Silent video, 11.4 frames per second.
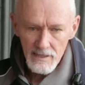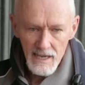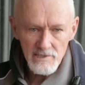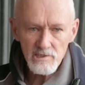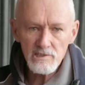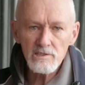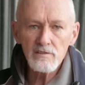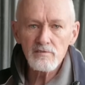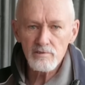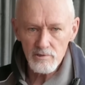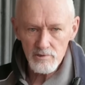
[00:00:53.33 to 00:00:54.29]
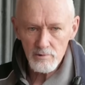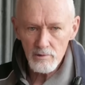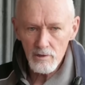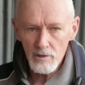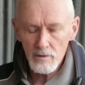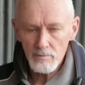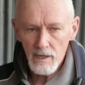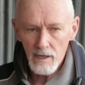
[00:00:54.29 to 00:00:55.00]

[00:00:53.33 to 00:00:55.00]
adjectives to describe